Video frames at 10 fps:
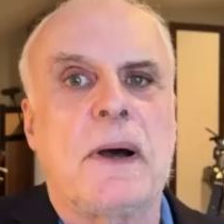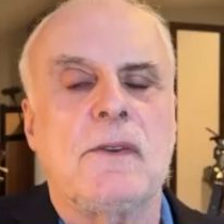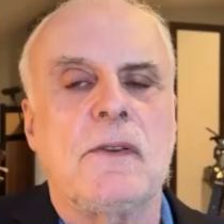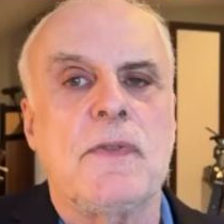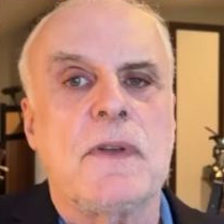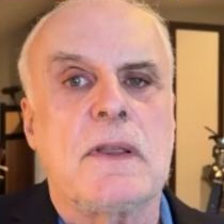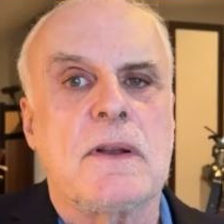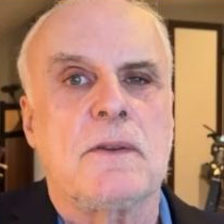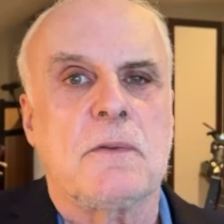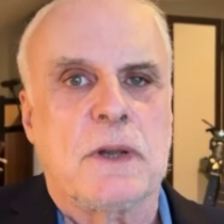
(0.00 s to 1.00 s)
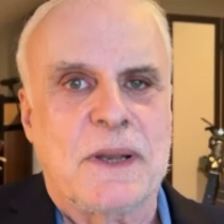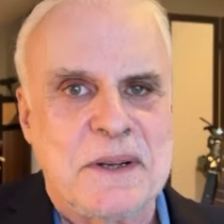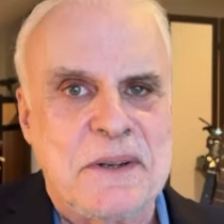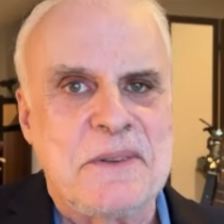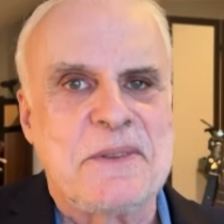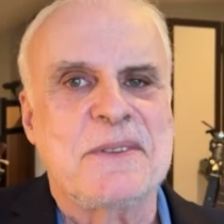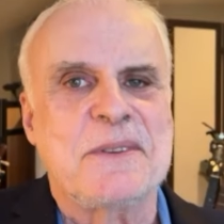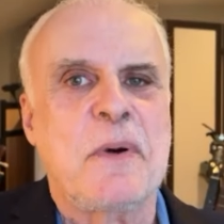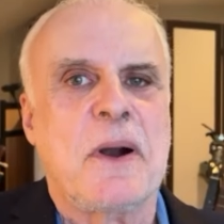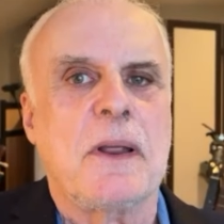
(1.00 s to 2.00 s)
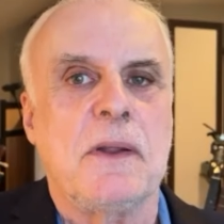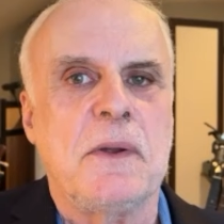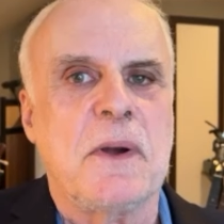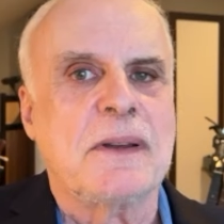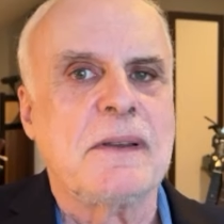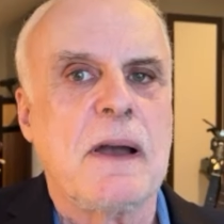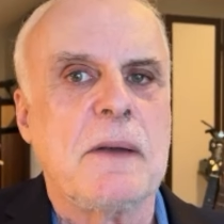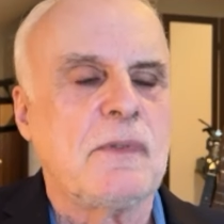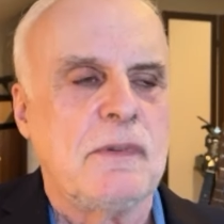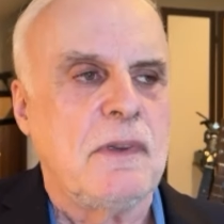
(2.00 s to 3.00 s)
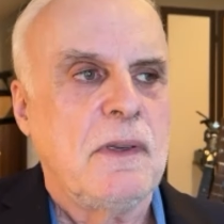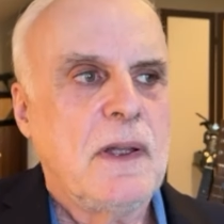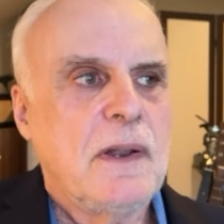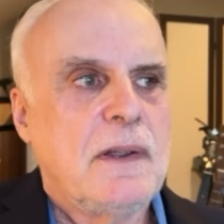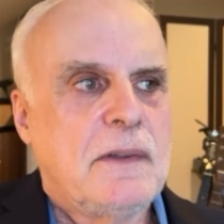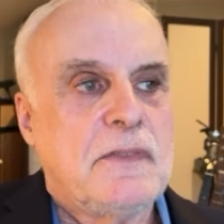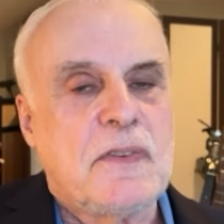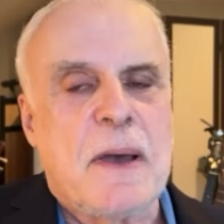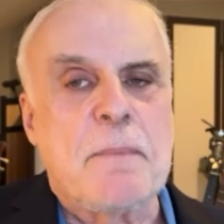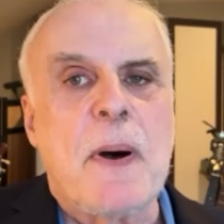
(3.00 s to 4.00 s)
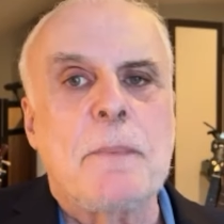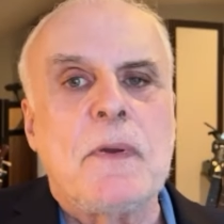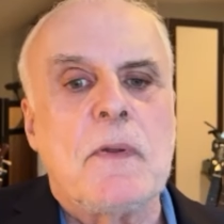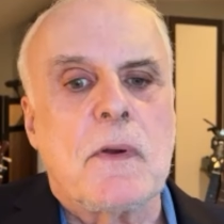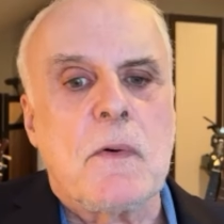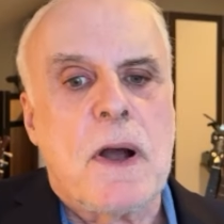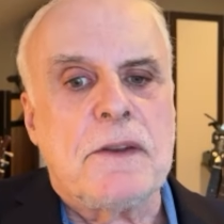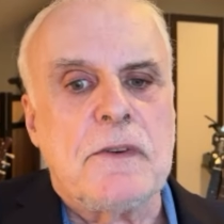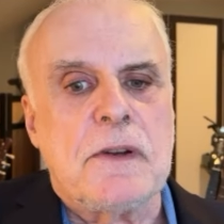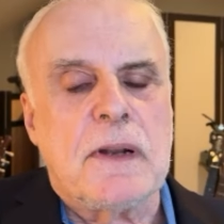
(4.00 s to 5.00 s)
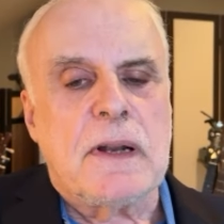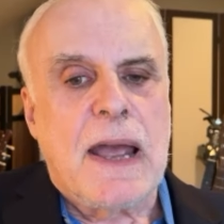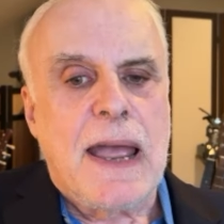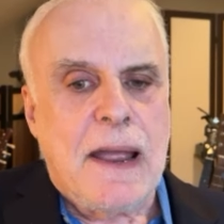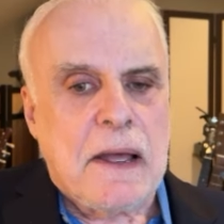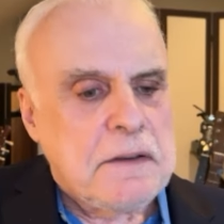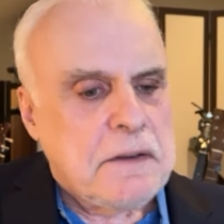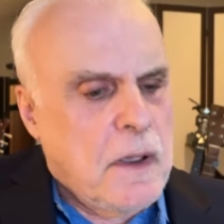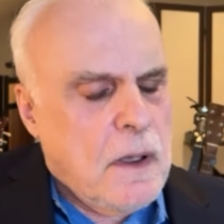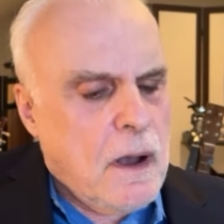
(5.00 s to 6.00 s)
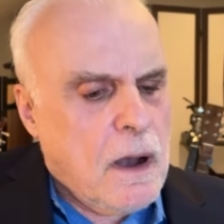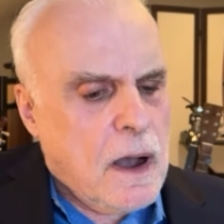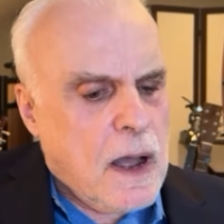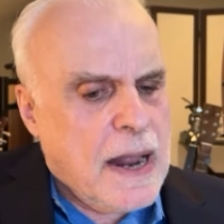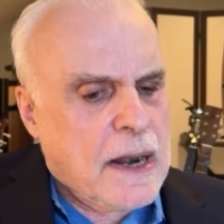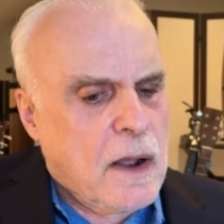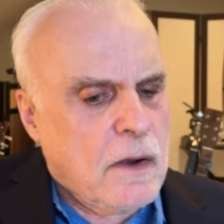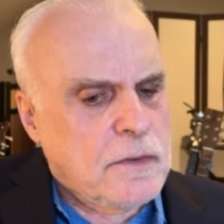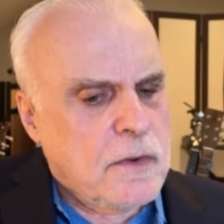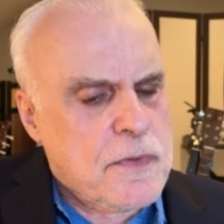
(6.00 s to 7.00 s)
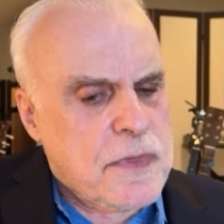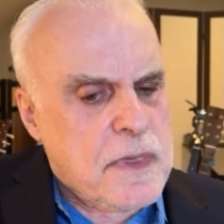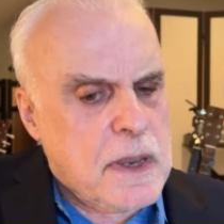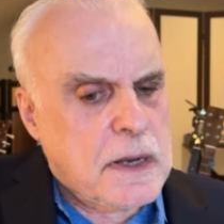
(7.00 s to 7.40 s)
I still think there's a reluctance on the part of the New York Times to step up to the question at hand. Uh, and I also think.